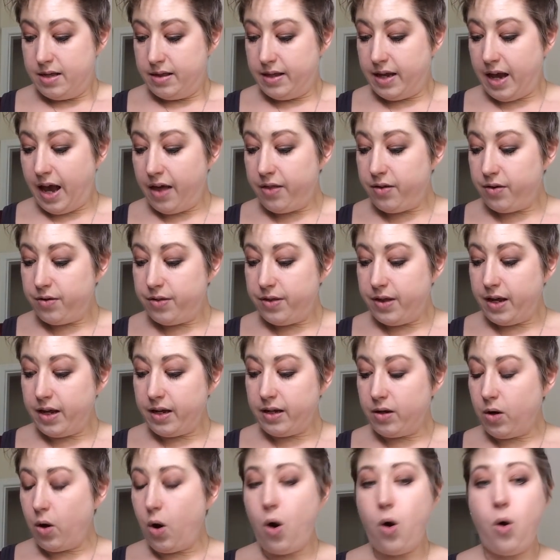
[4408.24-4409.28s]
the other
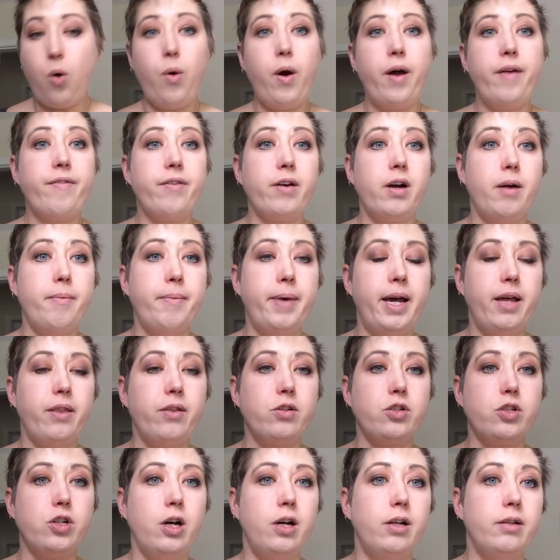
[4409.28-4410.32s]
thing, oh, I forgot my
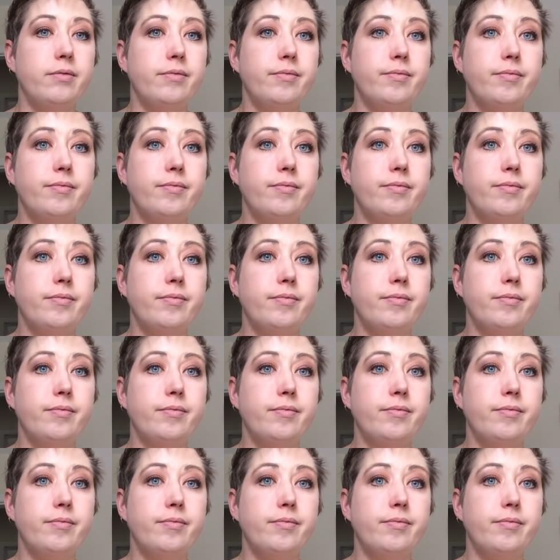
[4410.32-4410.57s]
other shawl.